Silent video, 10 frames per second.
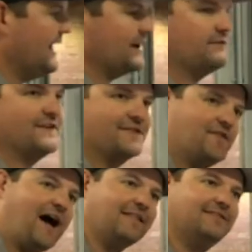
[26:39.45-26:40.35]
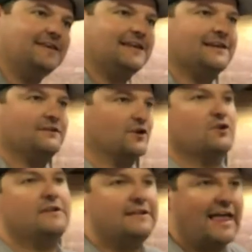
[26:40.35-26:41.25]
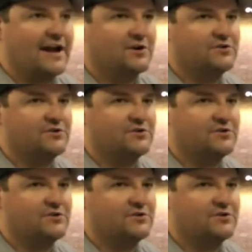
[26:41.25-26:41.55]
And if you thought the early Land